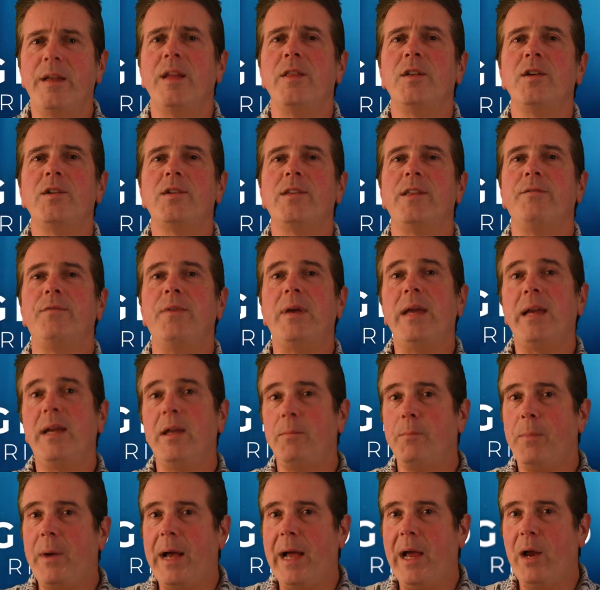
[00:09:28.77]
then there's the
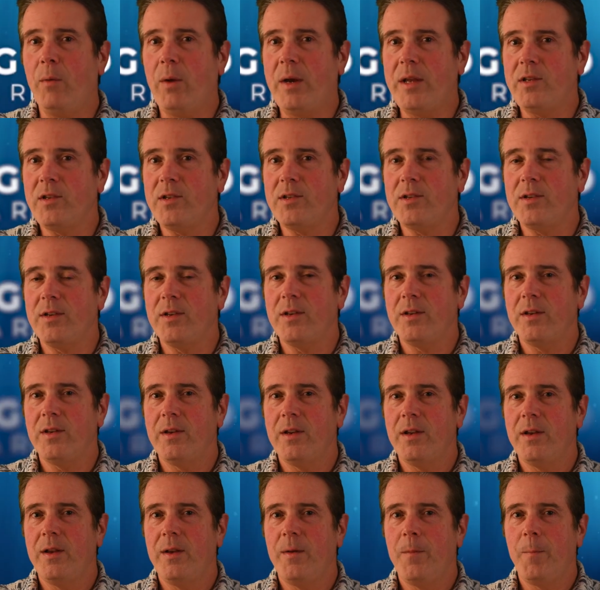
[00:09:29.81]
Vegan Pirates.
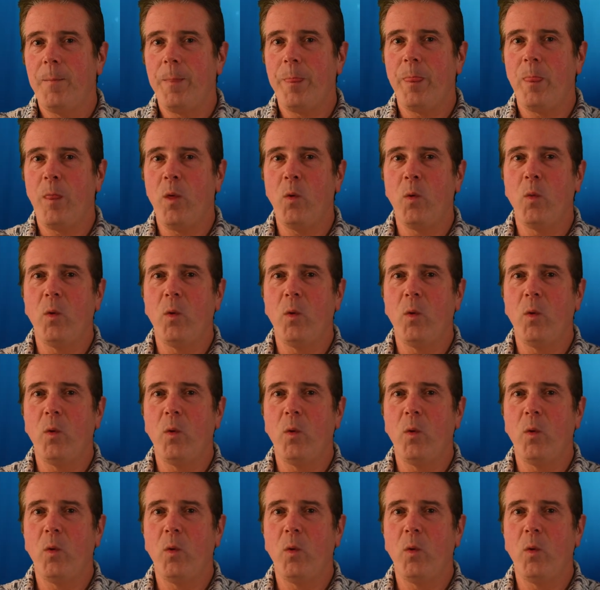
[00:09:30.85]
They're